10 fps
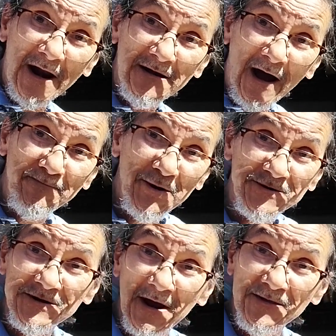I put
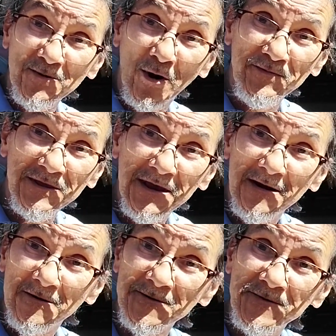together over the
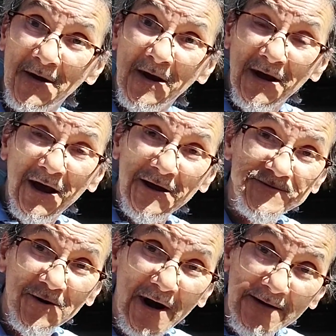years. And
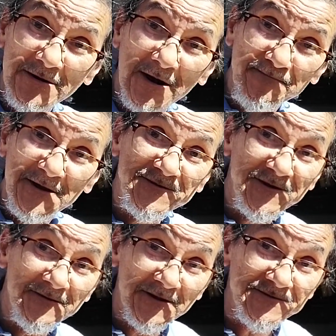so I have a complete
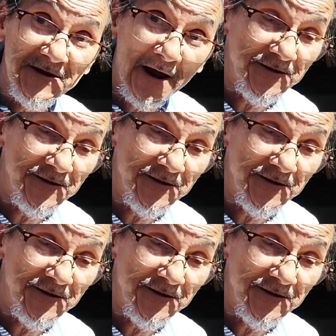set that's not